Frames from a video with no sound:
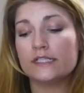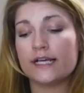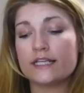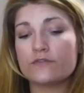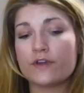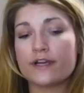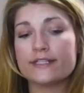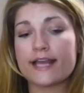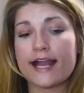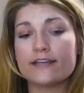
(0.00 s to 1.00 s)
as far
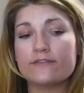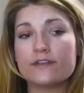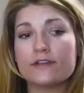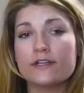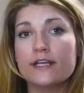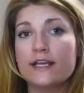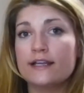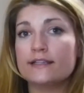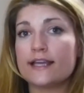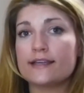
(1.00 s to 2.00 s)
as Advil,
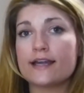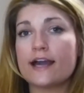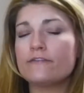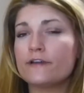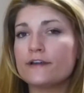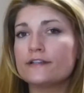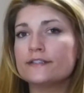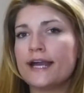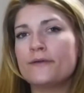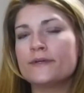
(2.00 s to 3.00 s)
like I've heard
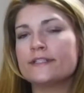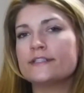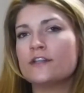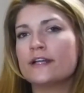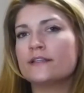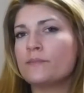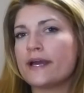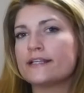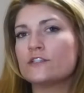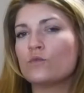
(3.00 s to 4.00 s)
that one's not the
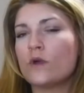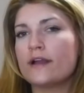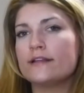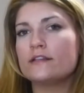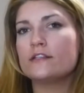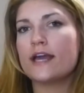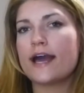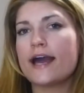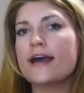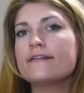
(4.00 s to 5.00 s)
best one to
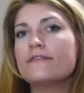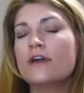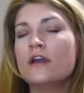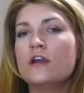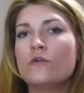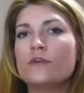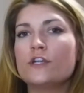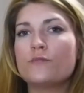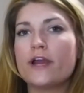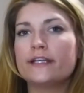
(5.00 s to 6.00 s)
have when
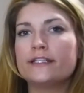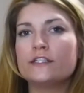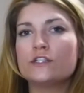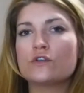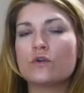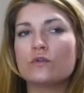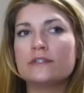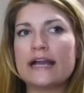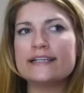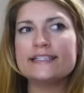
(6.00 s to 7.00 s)
you're pregnant. So
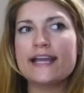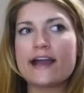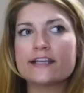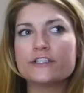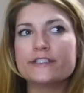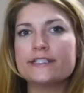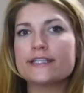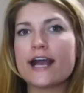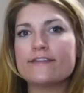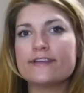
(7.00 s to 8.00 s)
luckily I actually didn't
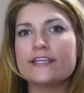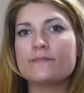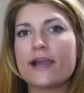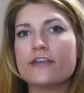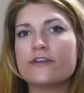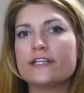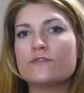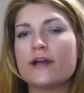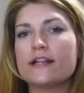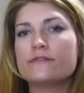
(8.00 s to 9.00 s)
have any migraines
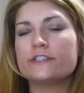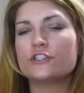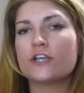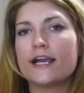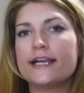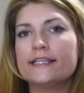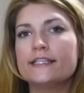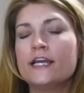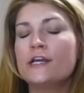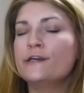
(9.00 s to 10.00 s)
while I was trying.
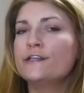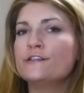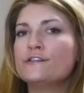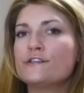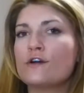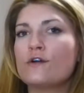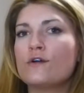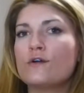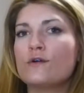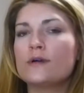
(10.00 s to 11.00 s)

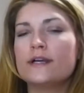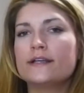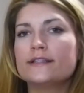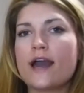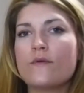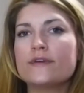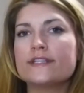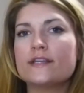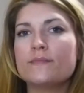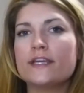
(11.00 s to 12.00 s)
So that
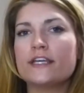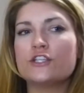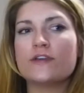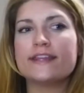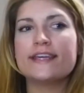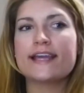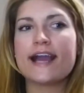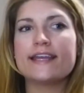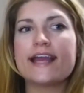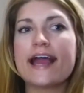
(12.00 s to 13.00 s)
wasn't a big issue. I think I
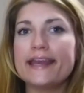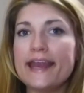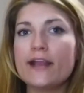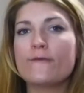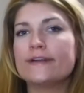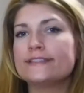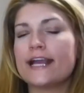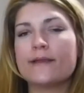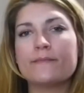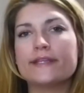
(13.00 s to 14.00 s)
had a headache one
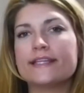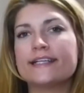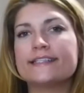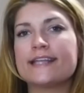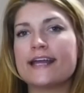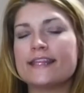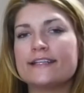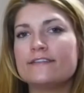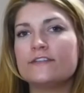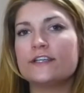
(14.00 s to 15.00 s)
time, but that's nothing.
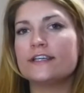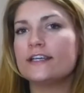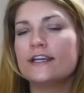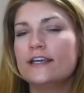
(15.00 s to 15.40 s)
If you